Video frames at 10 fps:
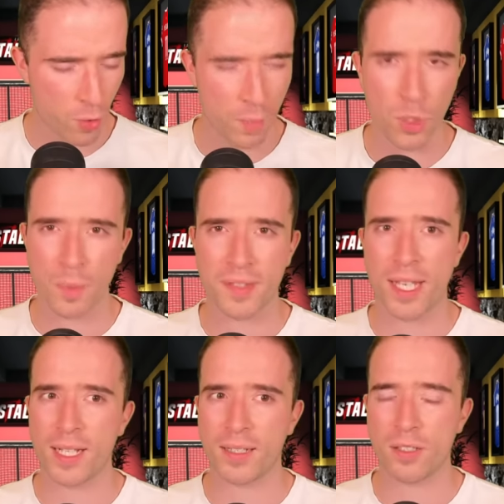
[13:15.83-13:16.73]
I'm not
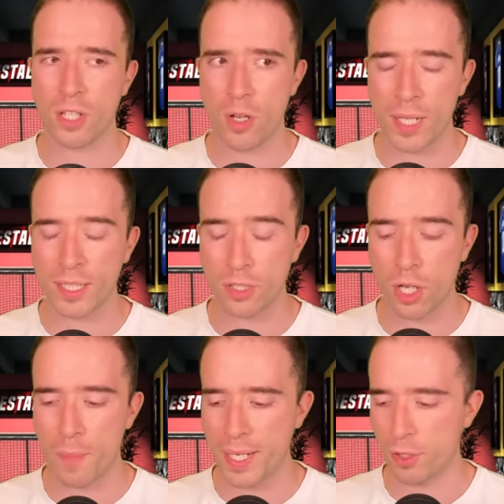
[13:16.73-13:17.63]
mistaken. I need to
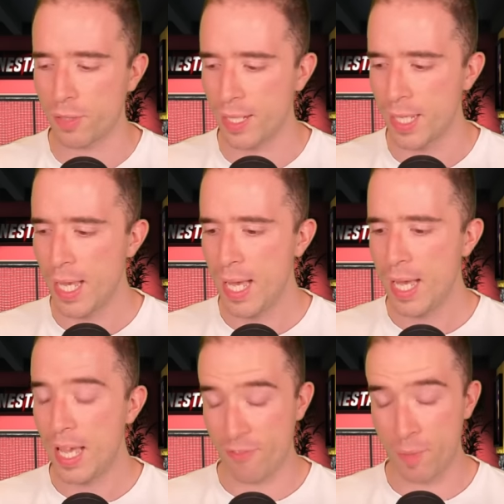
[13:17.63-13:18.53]
go back and check
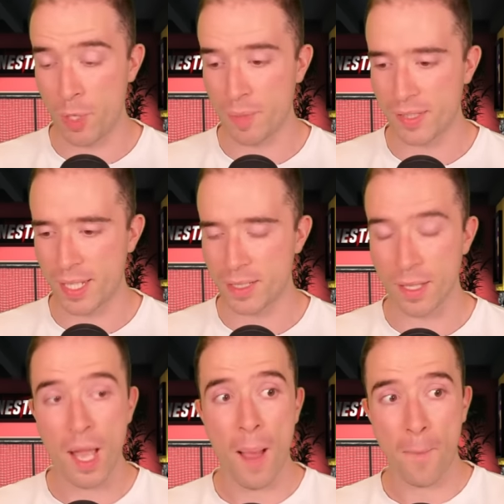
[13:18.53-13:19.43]
if I'm not mistaken.
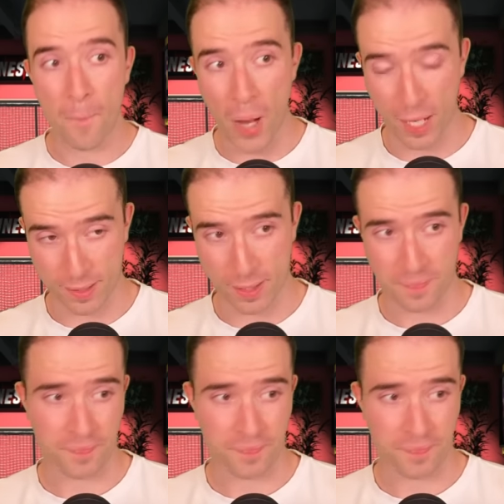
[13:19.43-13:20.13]
But